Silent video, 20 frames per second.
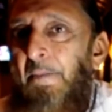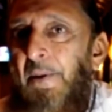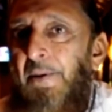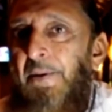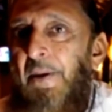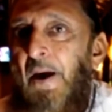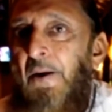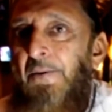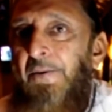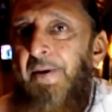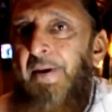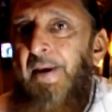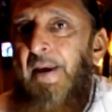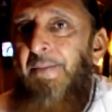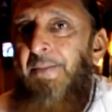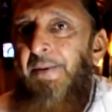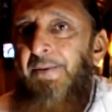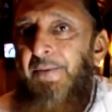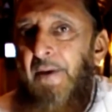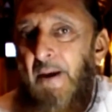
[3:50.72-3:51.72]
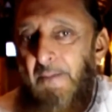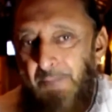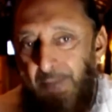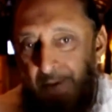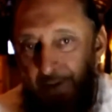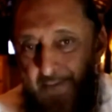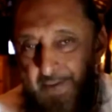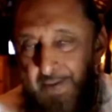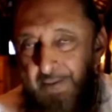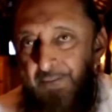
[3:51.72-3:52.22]
But now the game is up
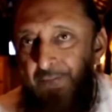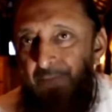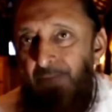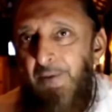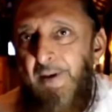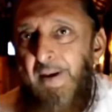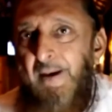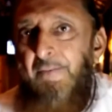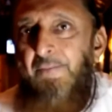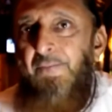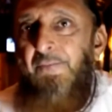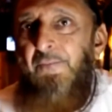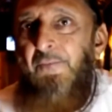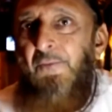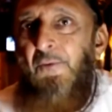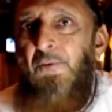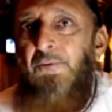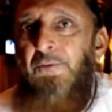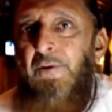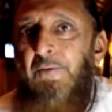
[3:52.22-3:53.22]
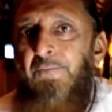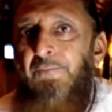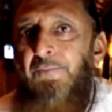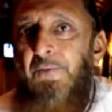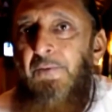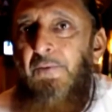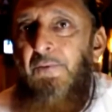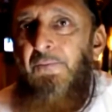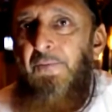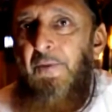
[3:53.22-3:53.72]
because we have quoted
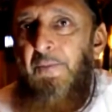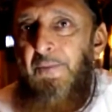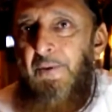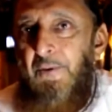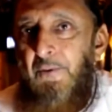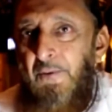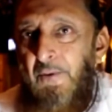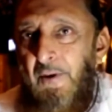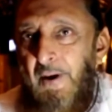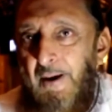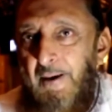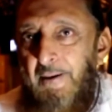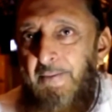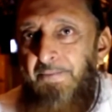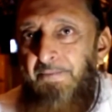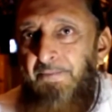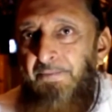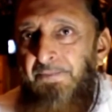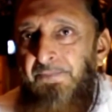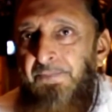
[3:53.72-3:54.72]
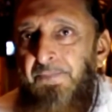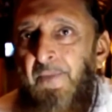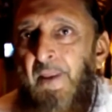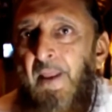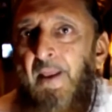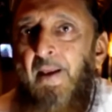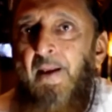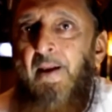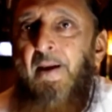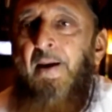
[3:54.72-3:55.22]
for you from the Quran
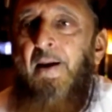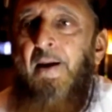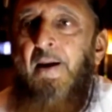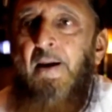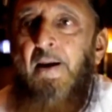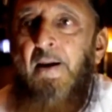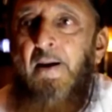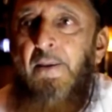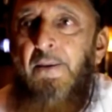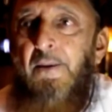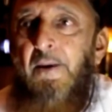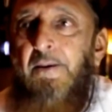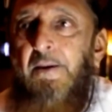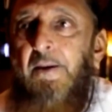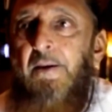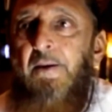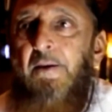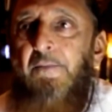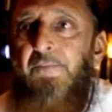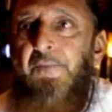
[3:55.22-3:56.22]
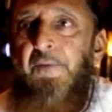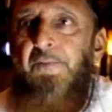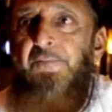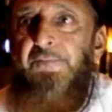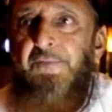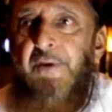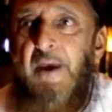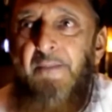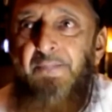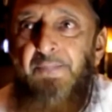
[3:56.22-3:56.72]
that in the
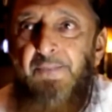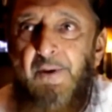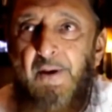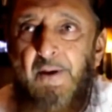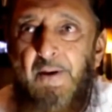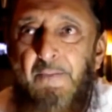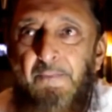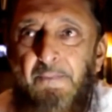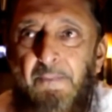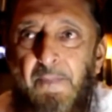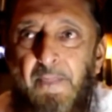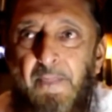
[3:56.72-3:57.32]
5th chapter,